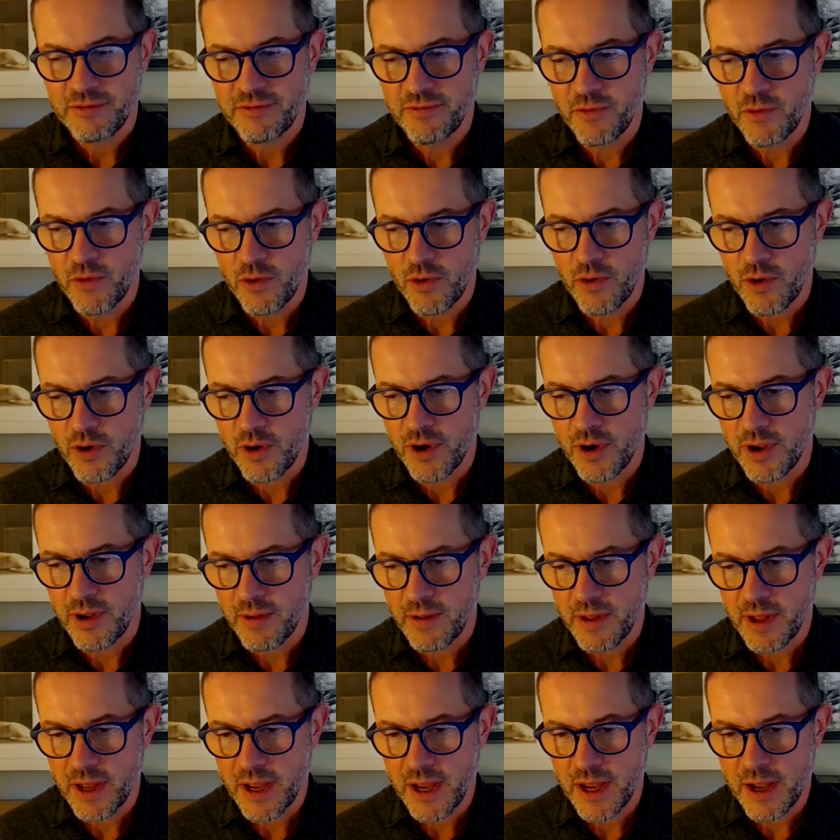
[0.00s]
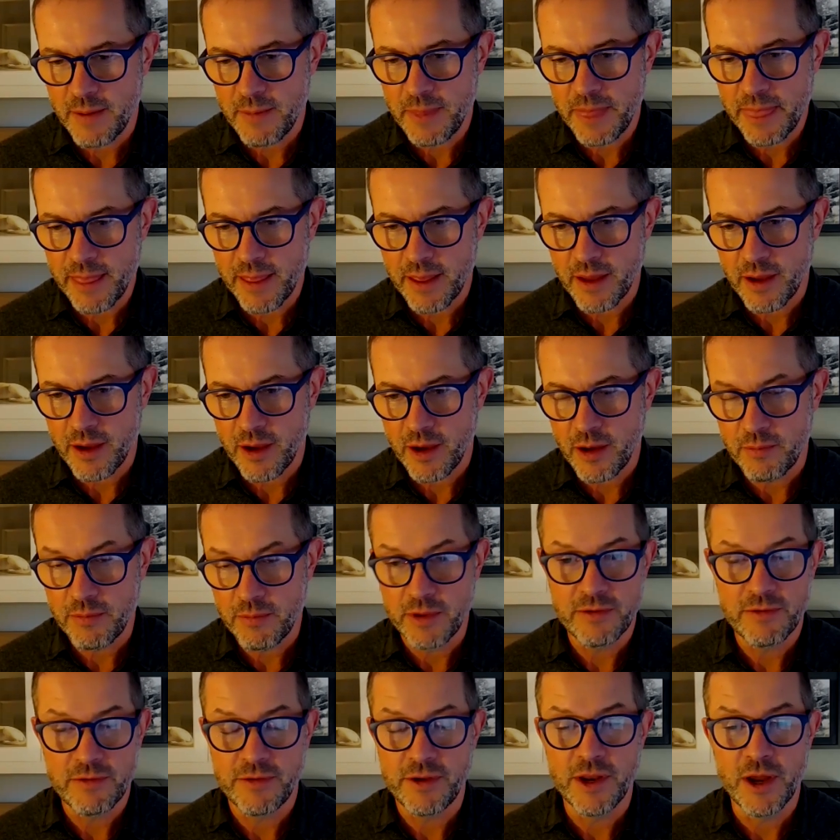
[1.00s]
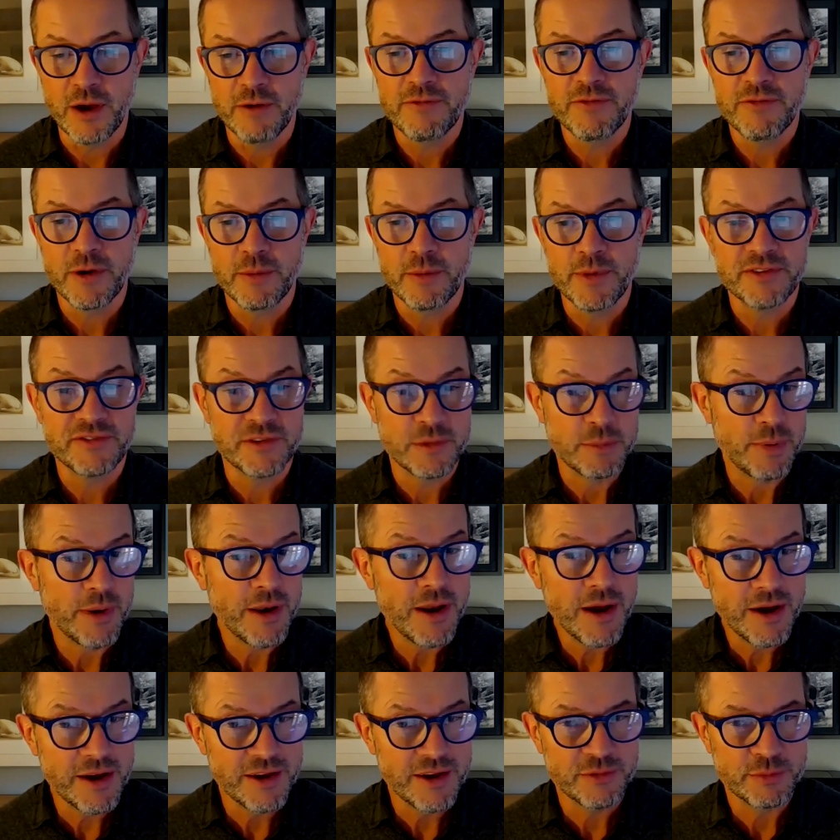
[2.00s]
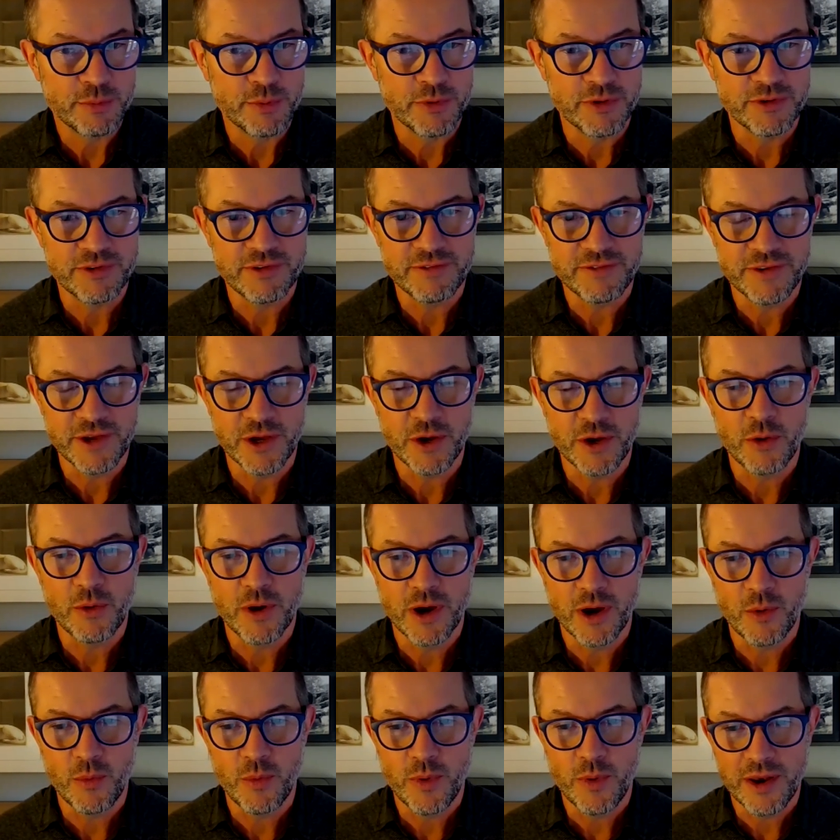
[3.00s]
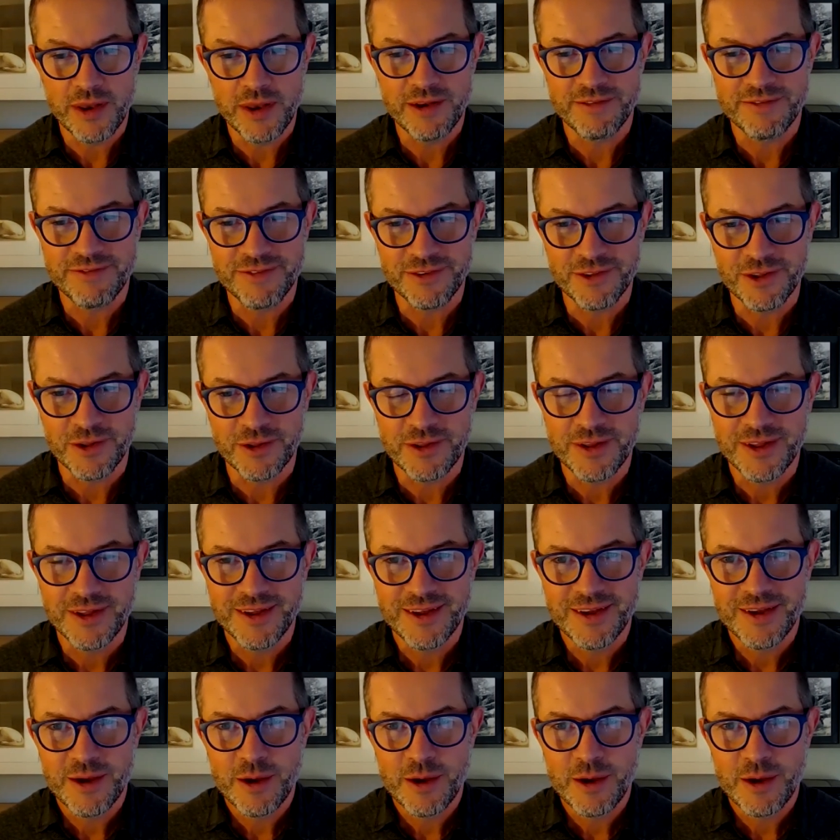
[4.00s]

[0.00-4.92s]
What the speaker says: for, from a supplier's point of view, a wonderful